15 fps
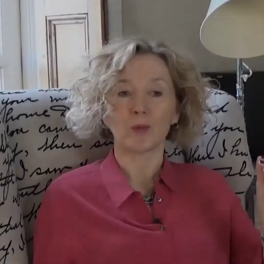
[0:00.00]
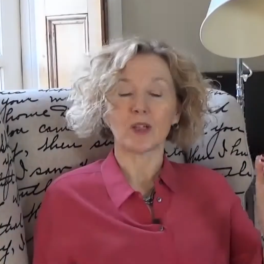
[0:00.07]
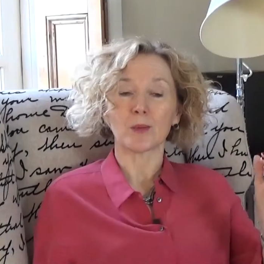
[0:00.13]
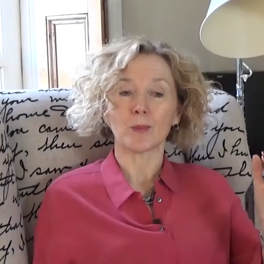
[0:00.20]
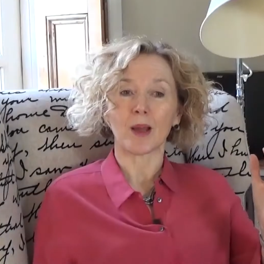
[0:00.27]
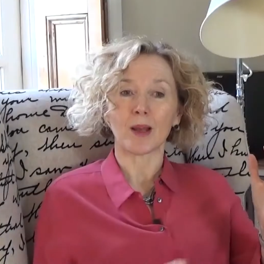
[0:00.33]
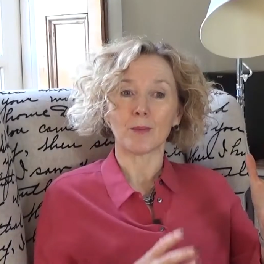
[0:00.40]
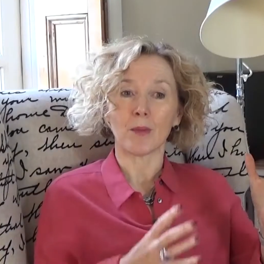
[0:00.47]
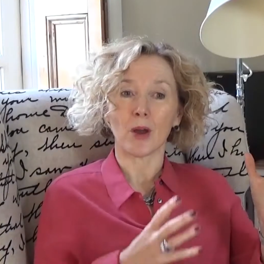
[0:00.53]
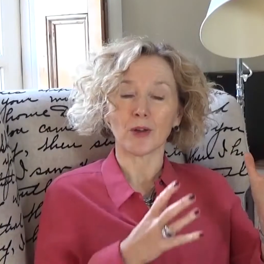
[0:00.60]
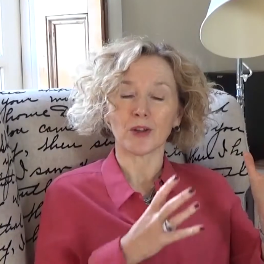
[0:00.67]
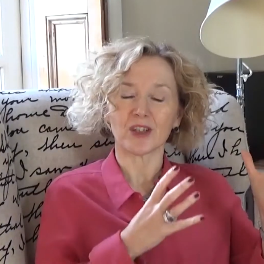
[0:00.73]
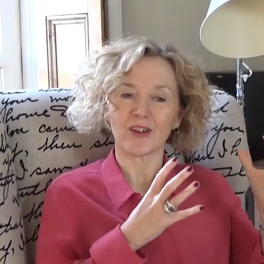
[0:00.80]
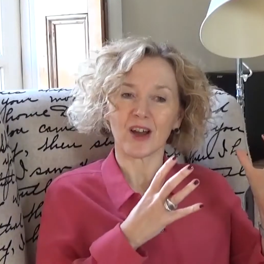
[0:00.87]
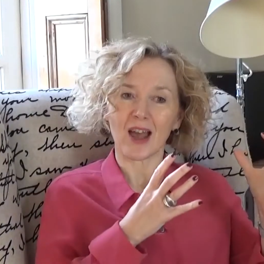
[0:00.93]
if we spend
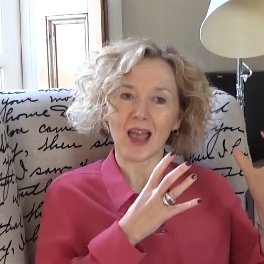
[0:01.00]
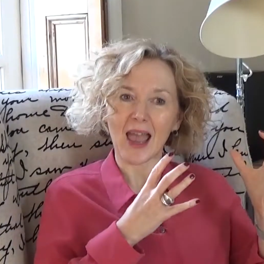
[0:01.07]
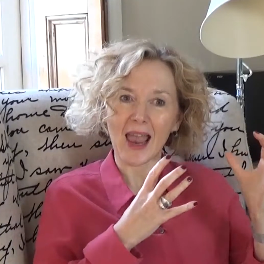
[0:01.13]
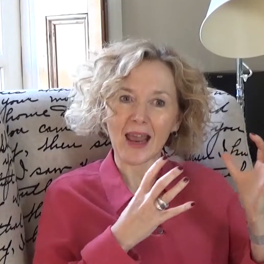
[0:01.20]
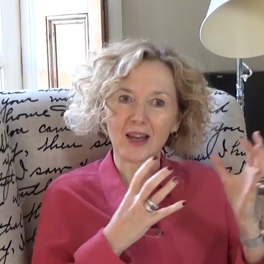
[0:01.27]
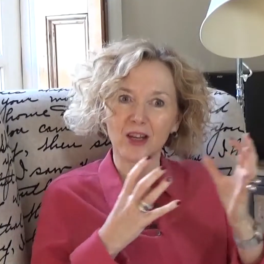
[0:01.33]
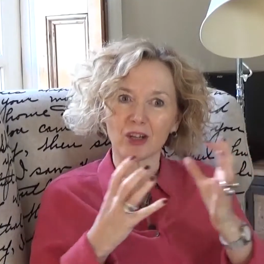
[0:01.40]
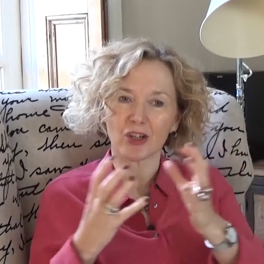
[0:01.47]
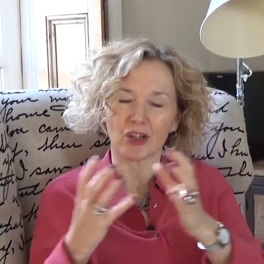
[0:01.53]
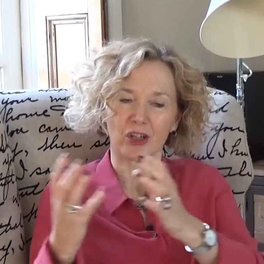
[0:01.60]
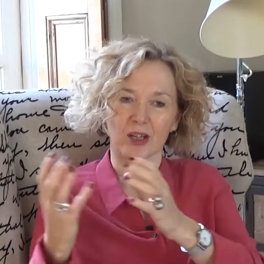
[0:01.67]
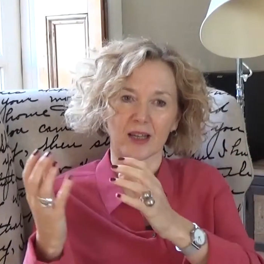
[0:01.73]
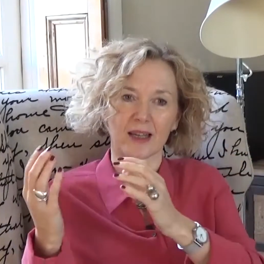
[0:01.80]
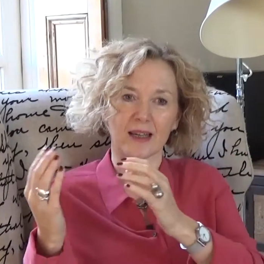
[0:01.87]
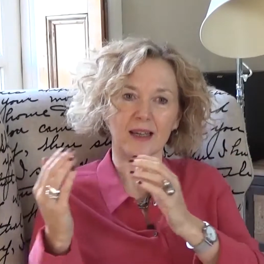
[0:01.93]
most of our
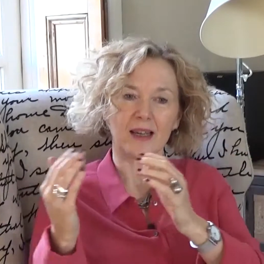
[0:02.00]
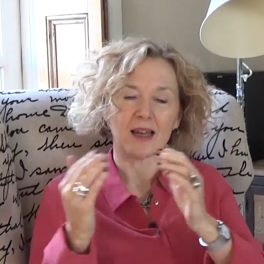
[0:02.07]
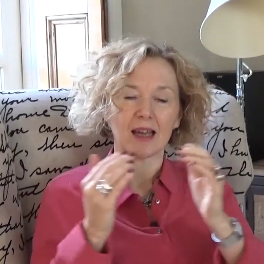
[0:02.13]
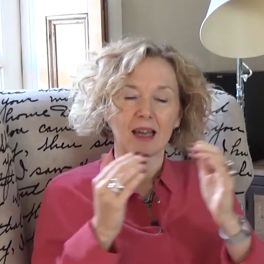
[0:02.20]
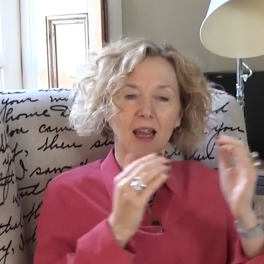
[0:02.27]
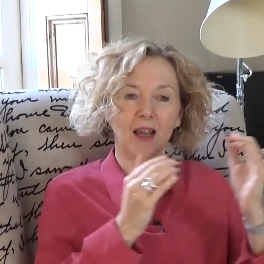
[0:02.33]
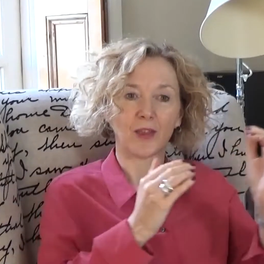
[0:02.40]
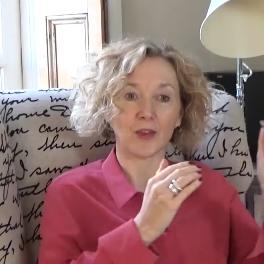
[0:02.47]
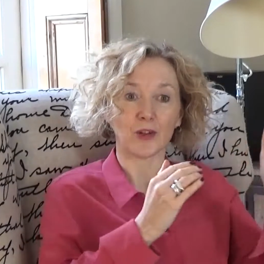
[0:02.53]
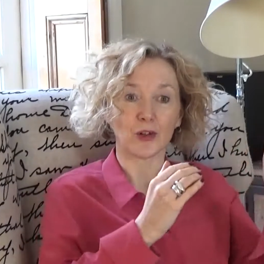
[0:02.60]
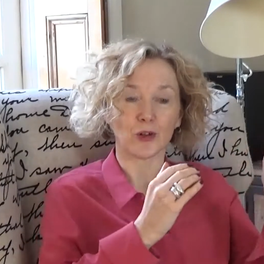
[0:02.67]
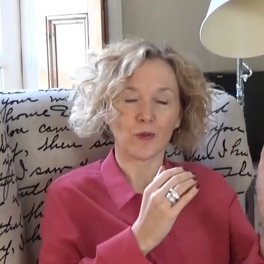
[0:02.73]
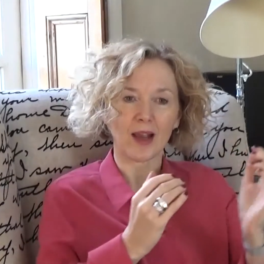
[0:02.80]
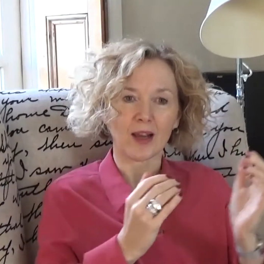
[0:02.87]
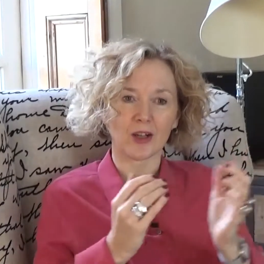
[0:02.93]
energy in the
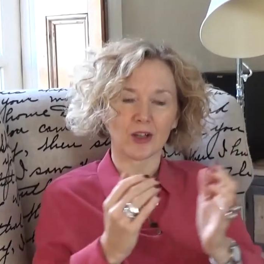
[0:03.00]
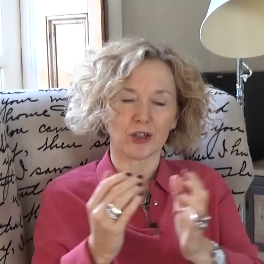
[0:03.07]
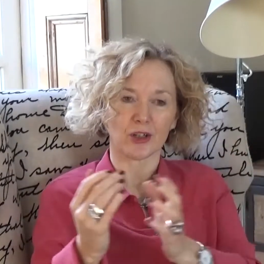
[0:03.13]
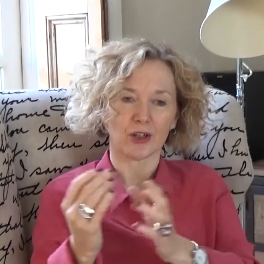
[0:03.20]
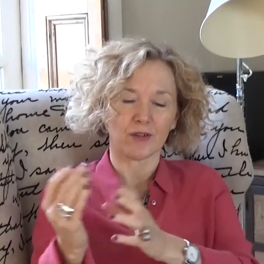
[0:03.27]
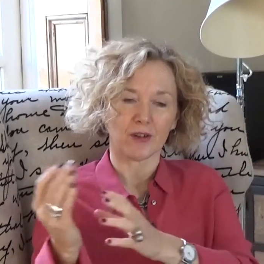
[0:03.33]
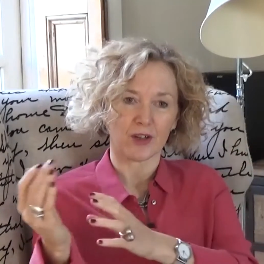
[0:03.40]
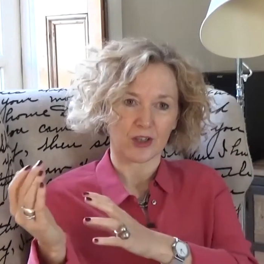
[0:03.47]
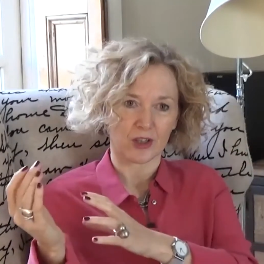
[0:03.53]
direction of our